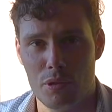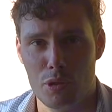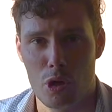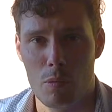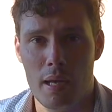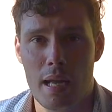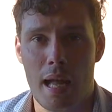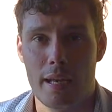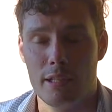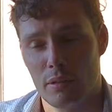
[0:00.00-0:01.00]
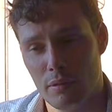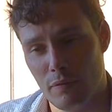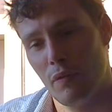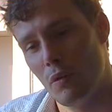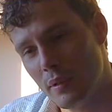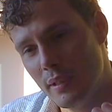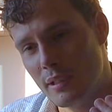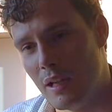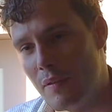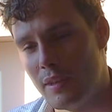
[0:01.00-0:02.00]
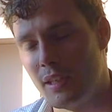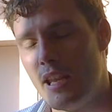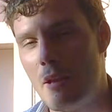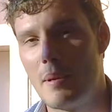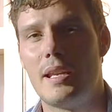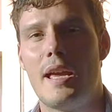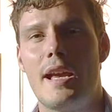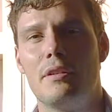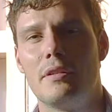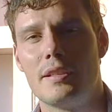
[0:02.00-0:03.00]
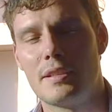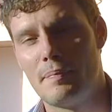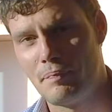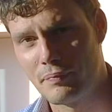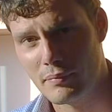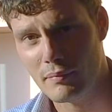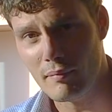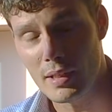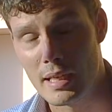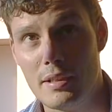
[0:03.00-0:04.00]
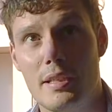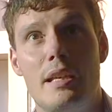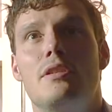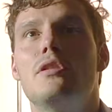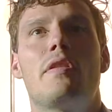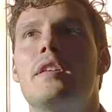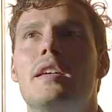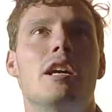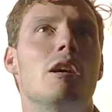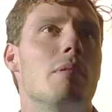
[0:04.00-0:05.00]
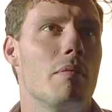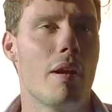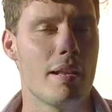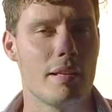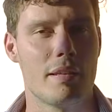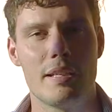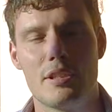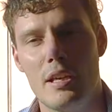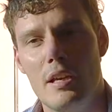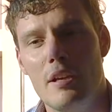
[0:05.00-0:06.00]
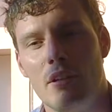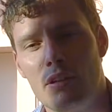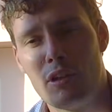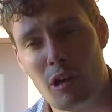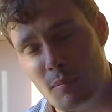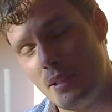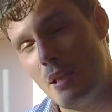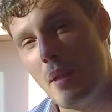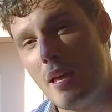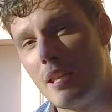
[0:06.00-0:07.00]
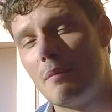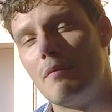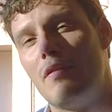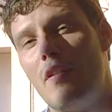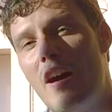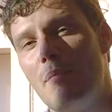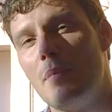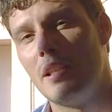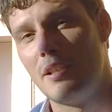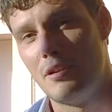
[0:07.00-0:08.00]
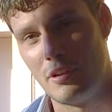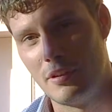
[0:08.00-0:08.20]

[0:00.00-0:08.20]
his job. And he's looking forward in his life and thinking, how am I going to handle this? And he has nothing can help him, right? He thinks, you go up to that man and give him $5 million